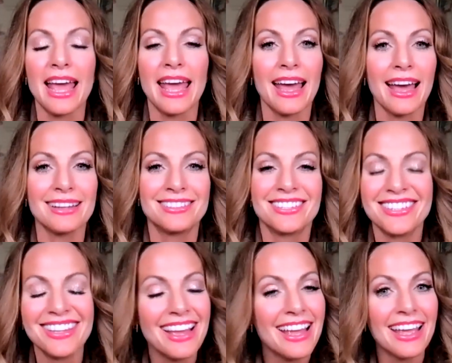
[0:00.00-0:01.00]
And
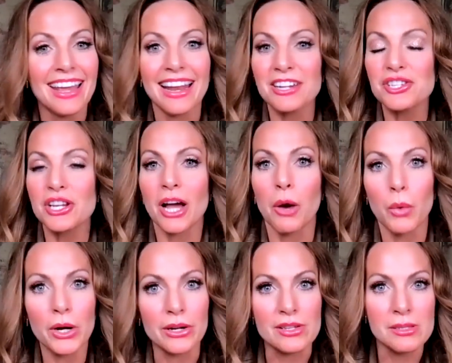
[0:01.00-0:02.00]
it actually got
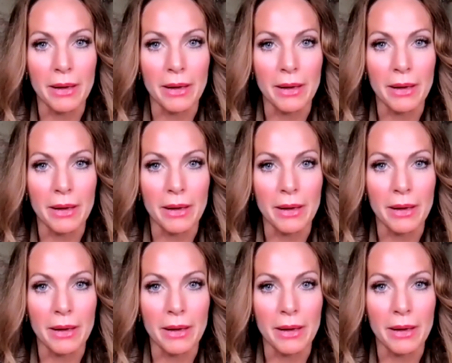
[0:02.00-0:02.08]
worse.